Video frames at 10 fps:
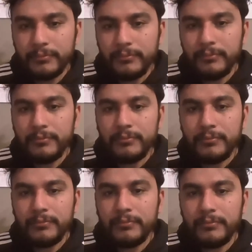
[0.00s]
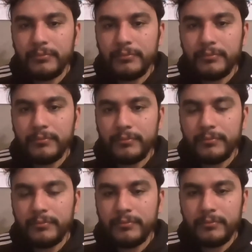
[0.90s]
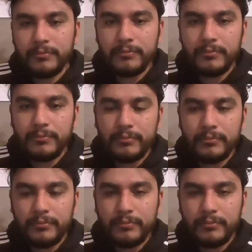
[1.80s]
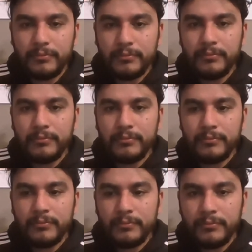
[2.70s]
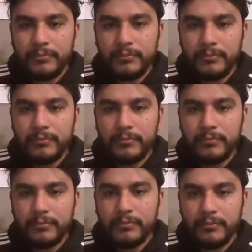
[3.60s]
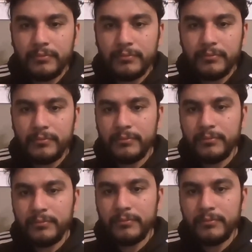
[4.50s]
(silent)